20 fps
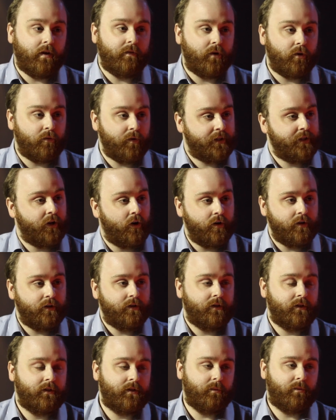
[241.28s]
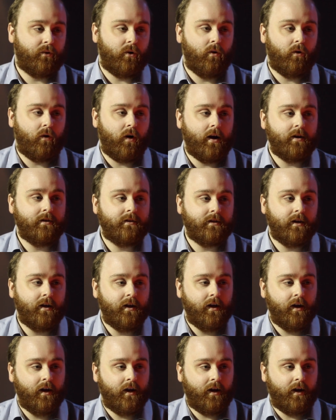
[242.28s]
of your return to Progress.
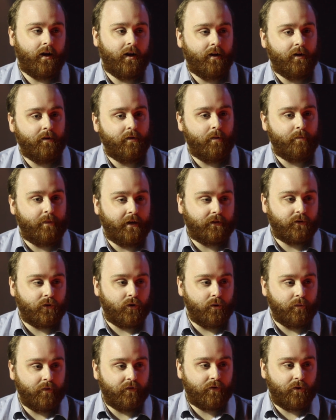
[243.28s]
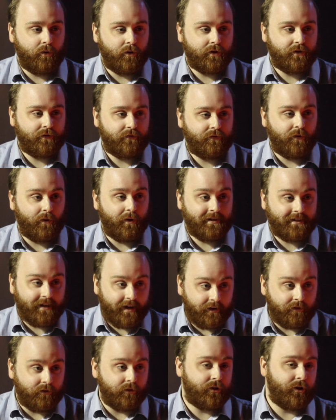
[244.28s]
A big tournament, of course, for a
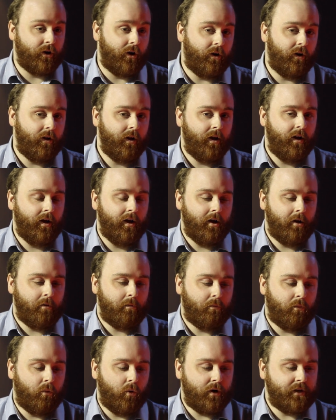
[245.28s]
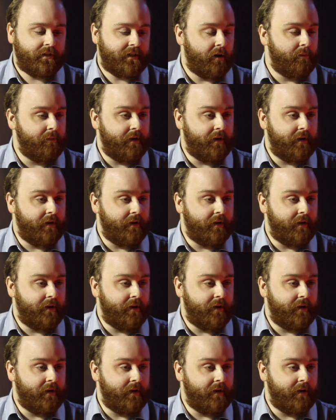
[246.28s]
title shot. What does that